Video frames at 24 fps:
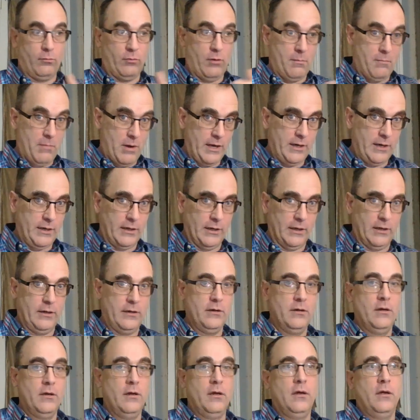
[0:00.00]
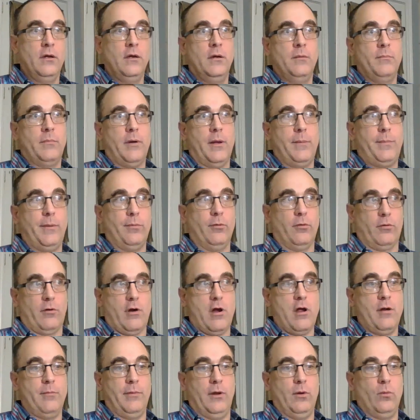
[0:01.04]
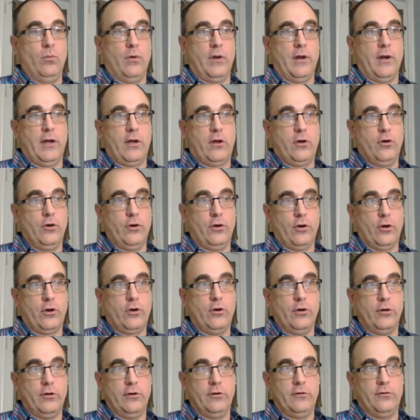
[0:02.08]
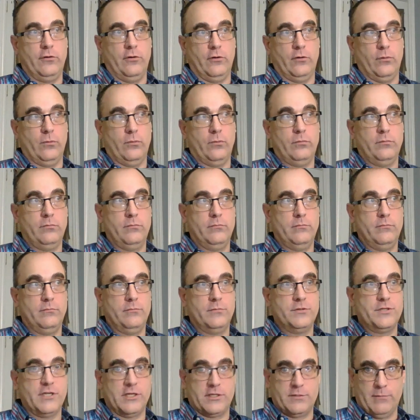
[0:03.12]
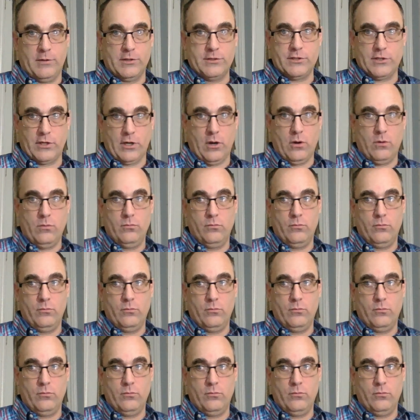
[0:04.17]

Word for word: reminded by people around me what I could or couldn't do six months ago,